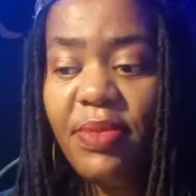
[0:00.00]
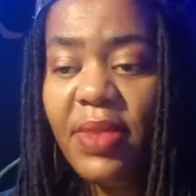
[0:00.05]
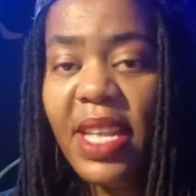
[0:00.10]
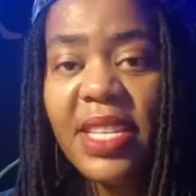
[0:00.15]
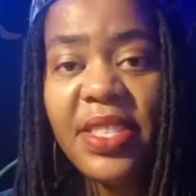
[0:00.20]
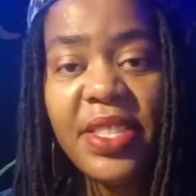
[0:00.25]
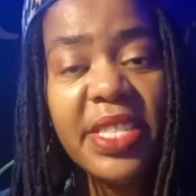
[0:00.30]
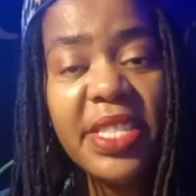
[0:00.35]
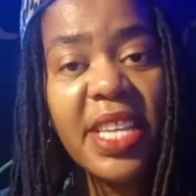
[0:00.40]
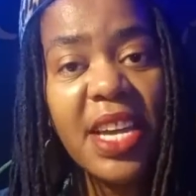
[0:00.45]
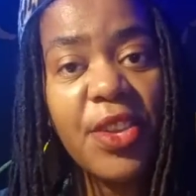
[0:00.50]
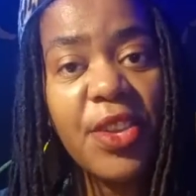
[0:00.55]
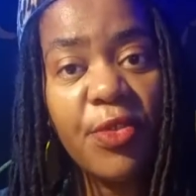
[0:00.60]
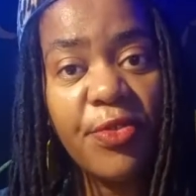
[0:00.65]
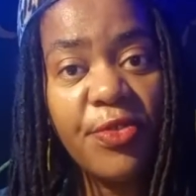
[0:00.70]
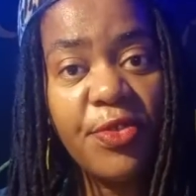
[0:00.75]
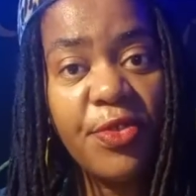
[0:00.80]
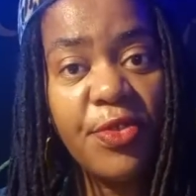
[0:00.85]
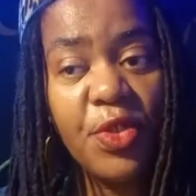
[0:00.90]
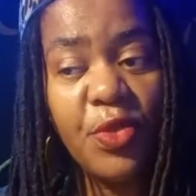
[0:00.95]
This kind of
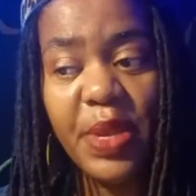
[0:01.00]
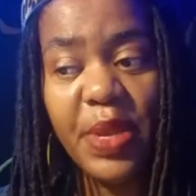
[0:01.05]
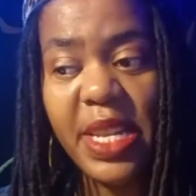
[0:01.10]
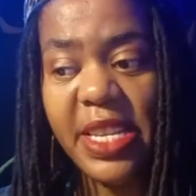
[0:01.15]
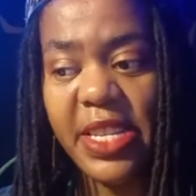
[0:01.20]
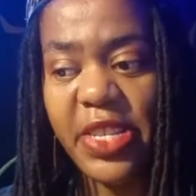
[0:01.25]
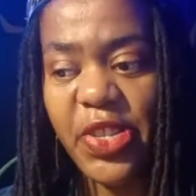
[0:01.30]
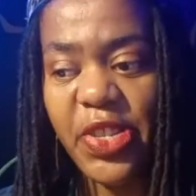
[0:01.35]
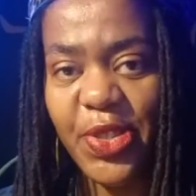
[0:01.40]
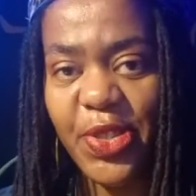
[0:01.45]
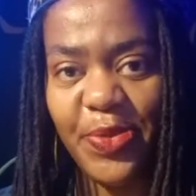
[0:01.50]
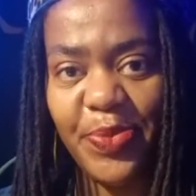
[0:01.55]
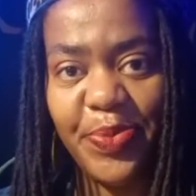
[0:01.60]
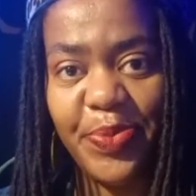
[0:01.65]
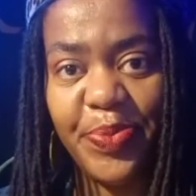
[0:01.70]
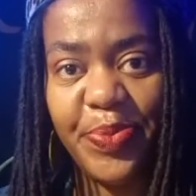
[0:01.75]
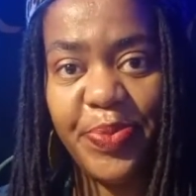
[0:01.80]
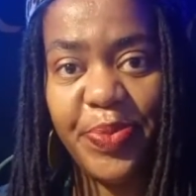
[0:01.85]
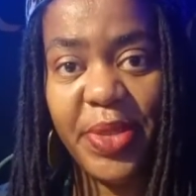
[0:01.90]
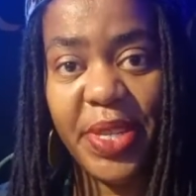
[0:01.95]
humiliation,
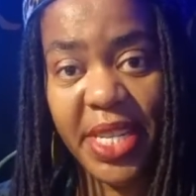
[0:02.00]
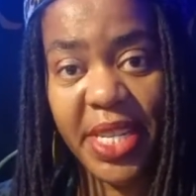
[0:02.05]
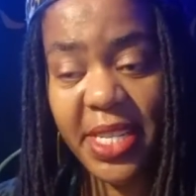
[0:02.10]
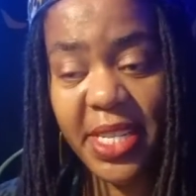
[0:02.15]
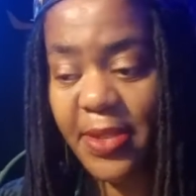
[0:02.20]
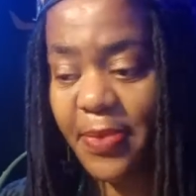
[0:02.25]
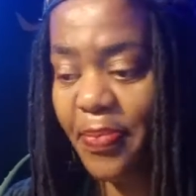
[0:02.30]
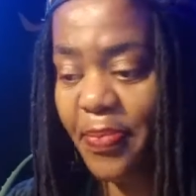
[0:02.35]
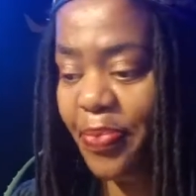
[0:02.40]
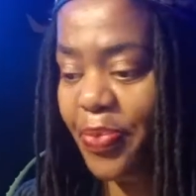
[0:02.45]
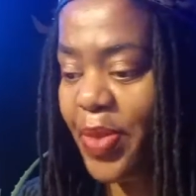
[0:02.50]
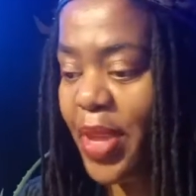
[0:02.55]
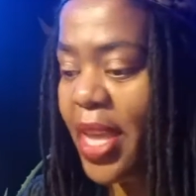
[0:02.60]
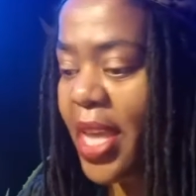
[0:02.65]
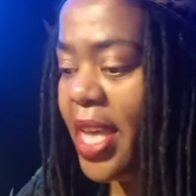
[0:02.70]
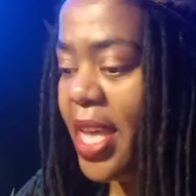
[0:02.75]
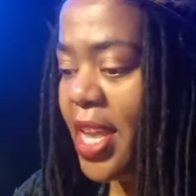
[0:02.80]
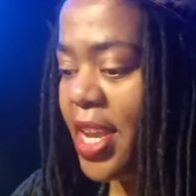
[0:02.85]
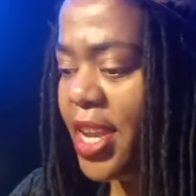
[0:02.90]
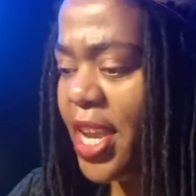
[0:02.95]
right?
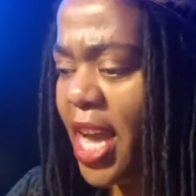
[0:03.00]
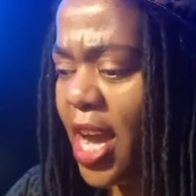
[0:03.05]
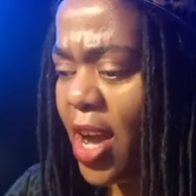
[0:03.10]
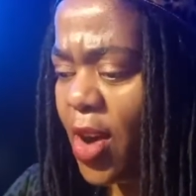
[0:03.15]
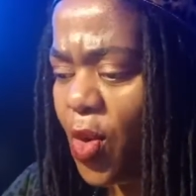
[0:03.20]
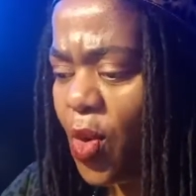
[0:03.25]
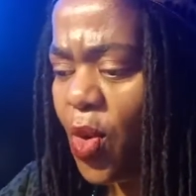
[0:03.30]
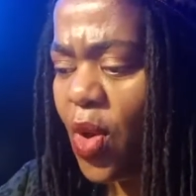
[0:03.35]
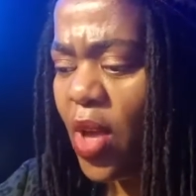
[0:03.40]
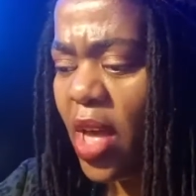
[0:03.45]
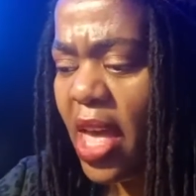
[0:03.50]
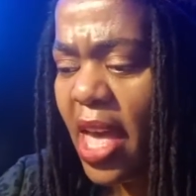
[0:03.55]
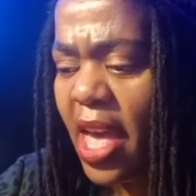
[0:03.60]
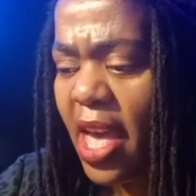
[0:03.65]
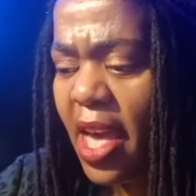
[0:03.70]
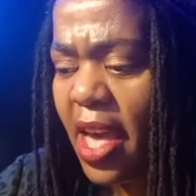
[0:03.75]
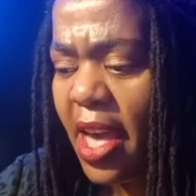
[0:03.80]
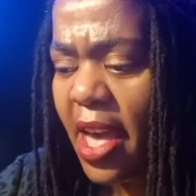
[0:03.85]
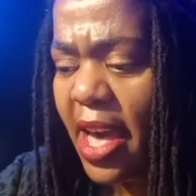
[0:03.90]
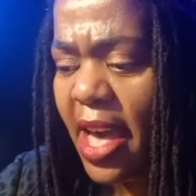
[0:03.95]
Now,
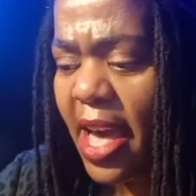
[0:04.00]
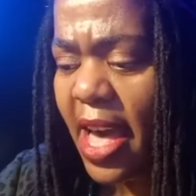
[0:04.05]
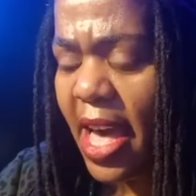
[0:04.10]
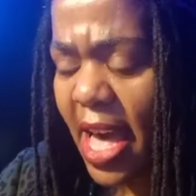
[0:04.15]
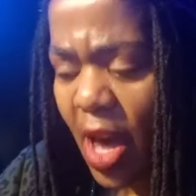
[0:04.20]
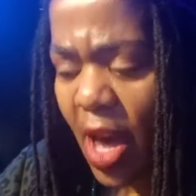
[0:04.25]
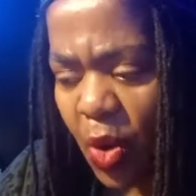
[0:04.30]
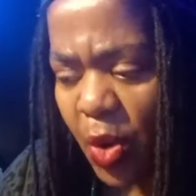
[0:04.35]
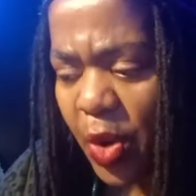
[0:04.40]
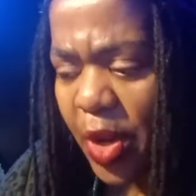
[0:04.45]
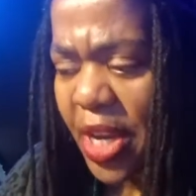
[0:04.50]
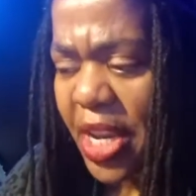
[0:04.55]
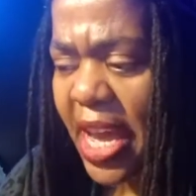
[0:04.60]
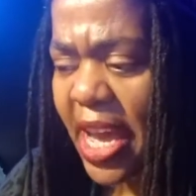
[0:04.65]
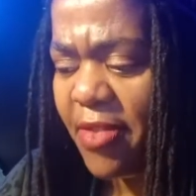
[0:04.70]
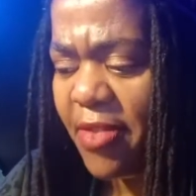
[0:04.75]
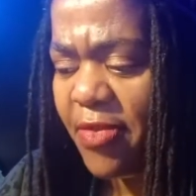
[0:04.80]
I wouldn't have